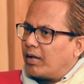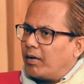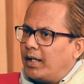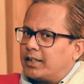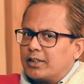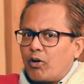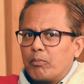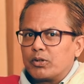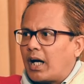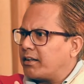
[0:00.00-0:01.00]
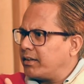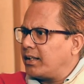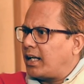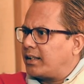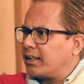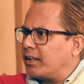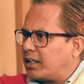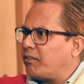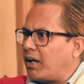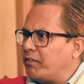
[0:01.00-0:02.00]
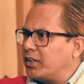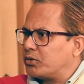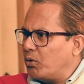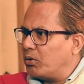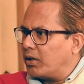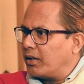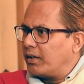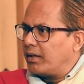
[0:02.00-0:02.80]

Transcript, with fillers: it's almost 135 years old.